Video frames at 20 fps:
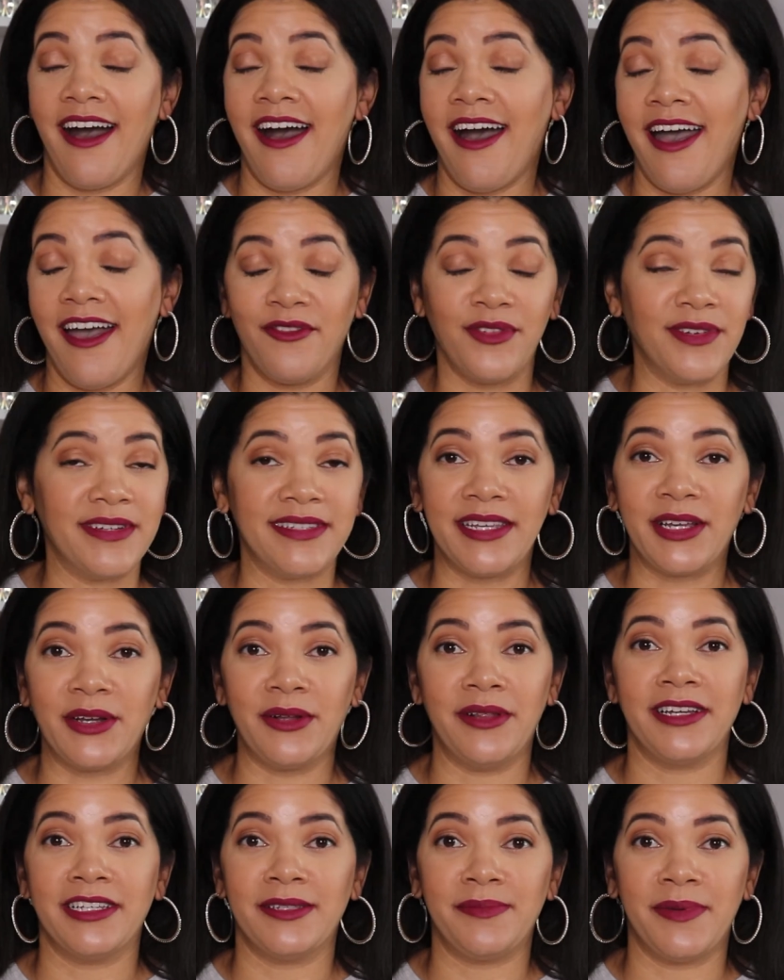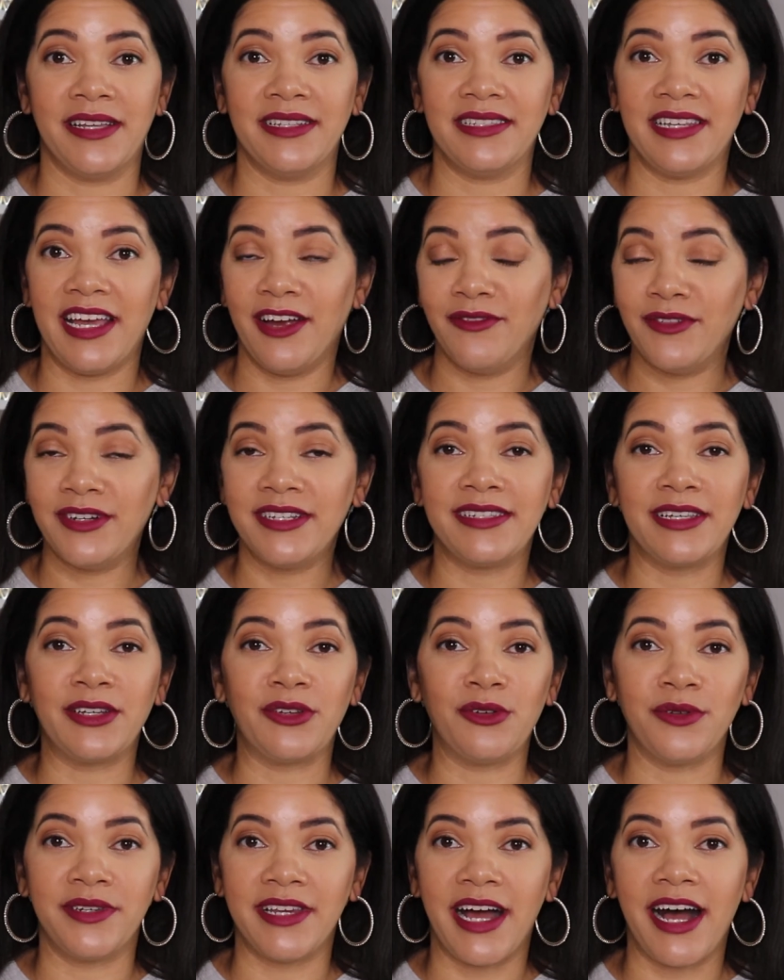Every single expense, every
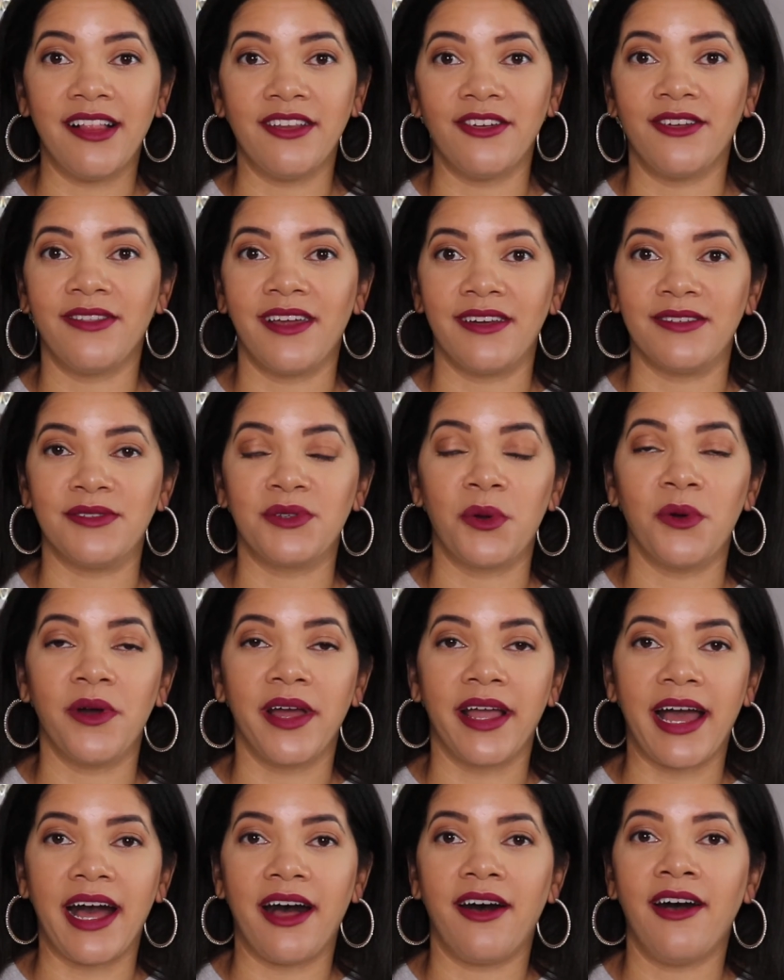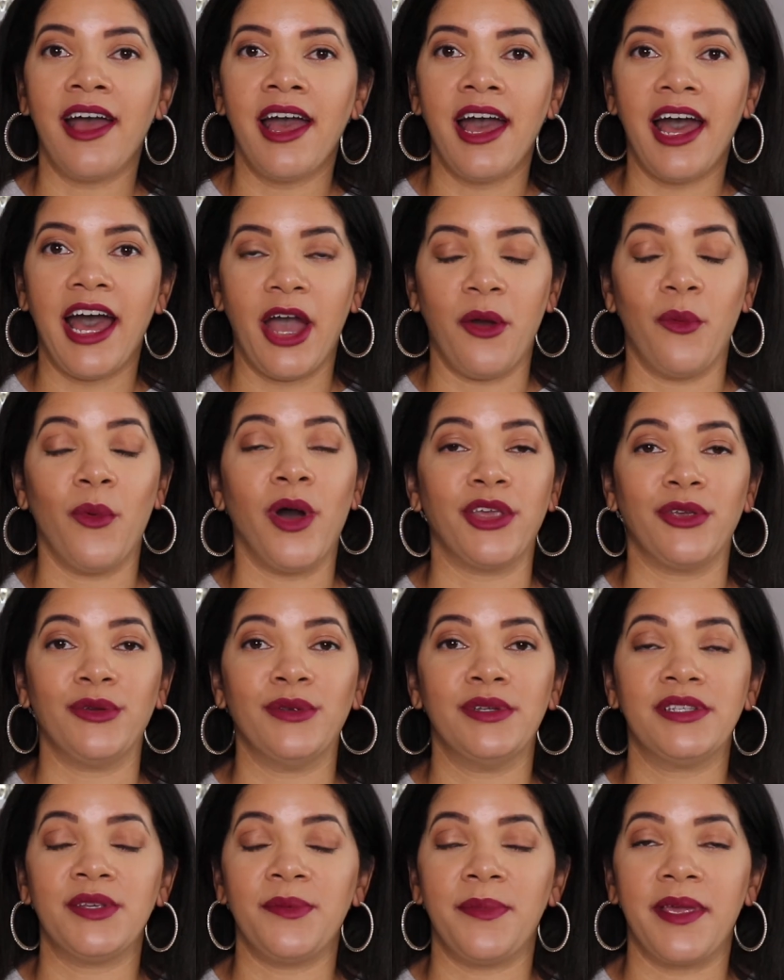single dollar that is going out, I want you
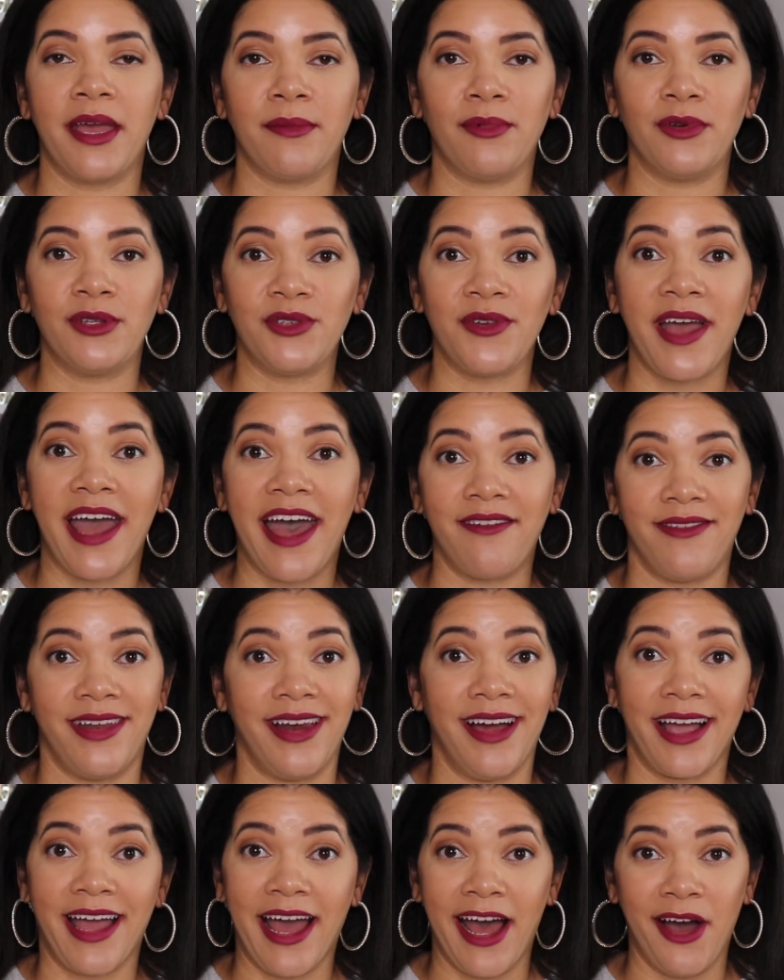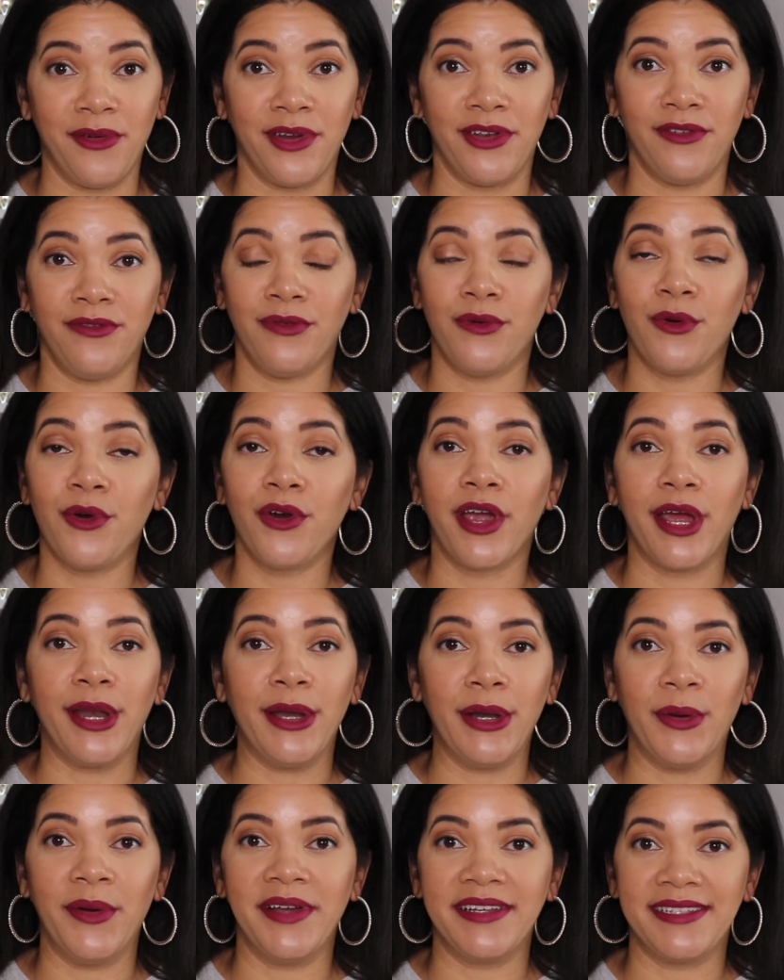to be able to have it accounted for and
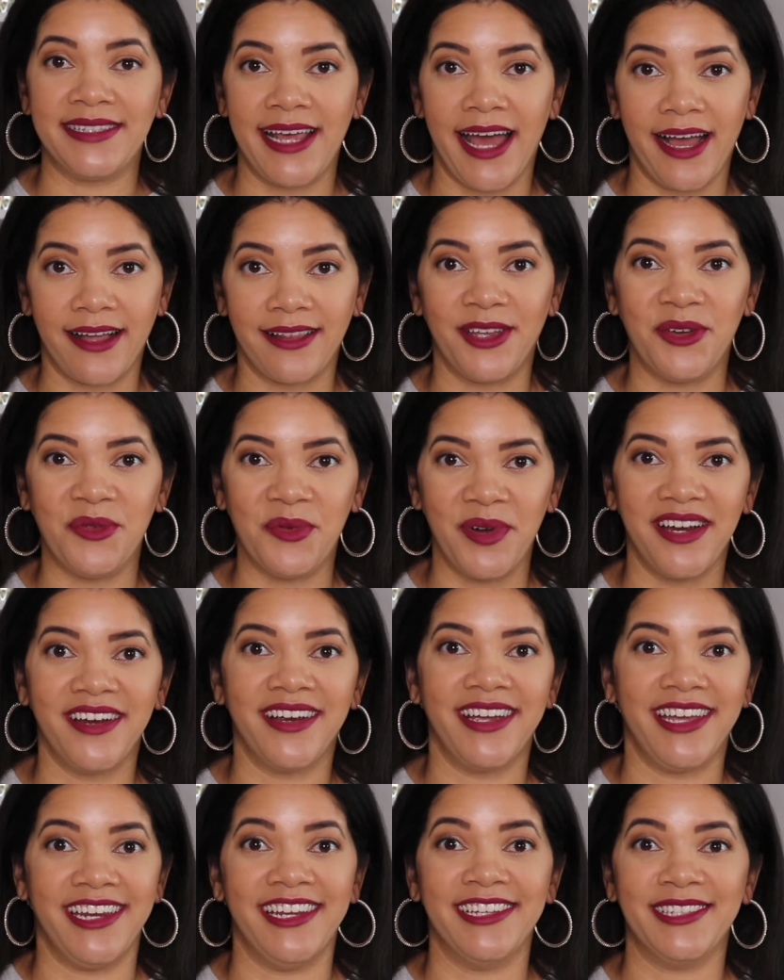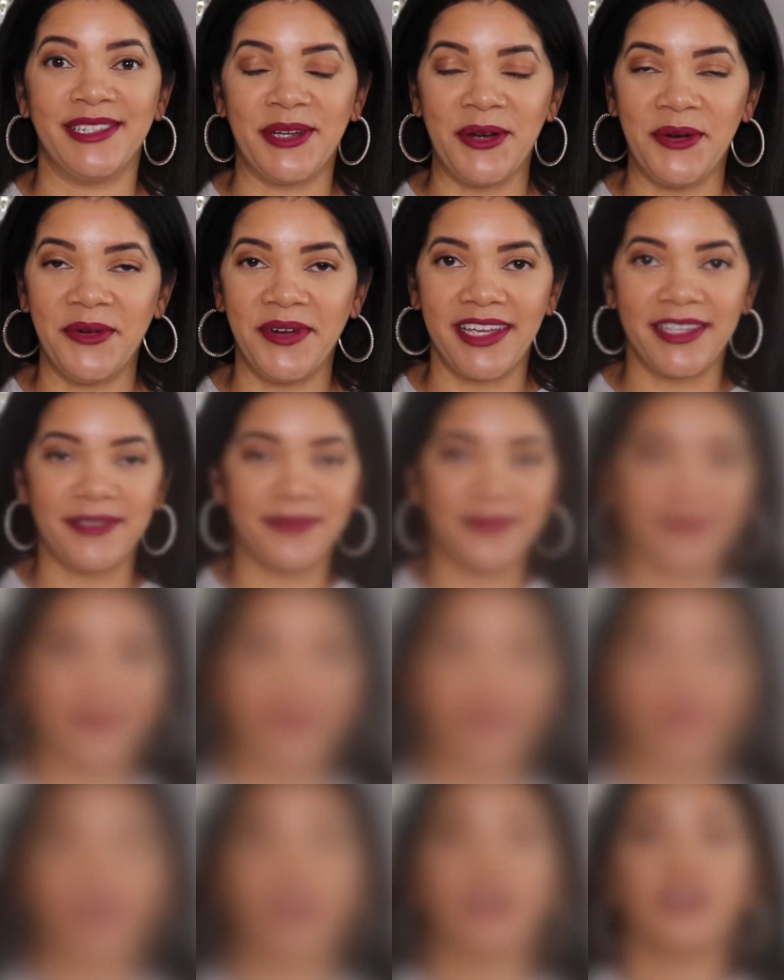know exactly where it is going.
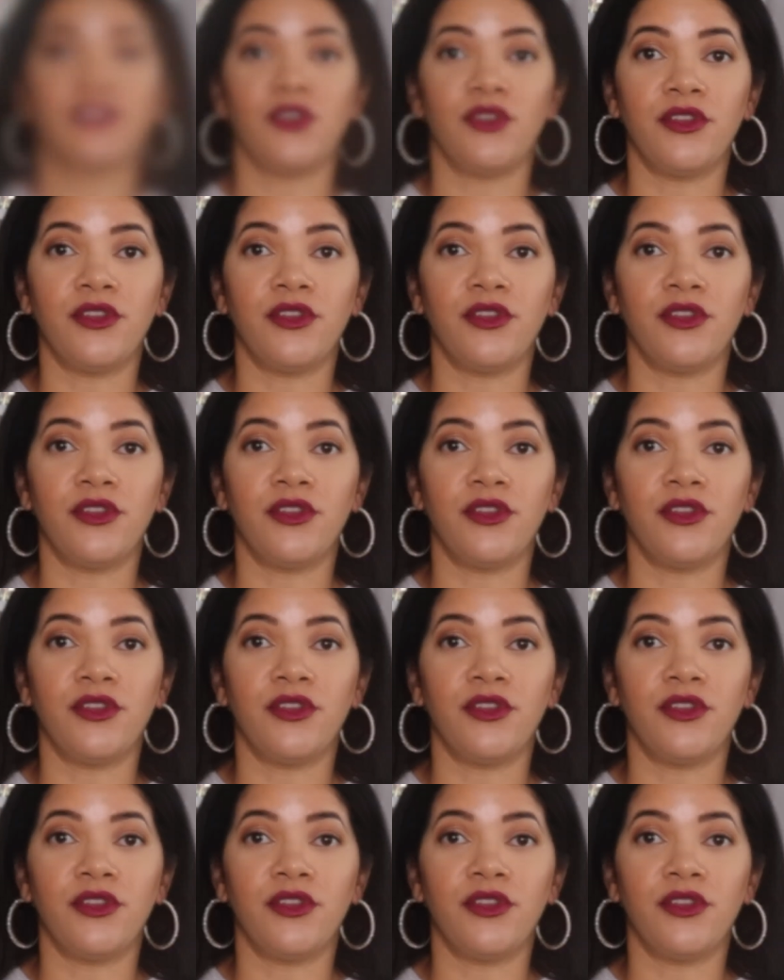So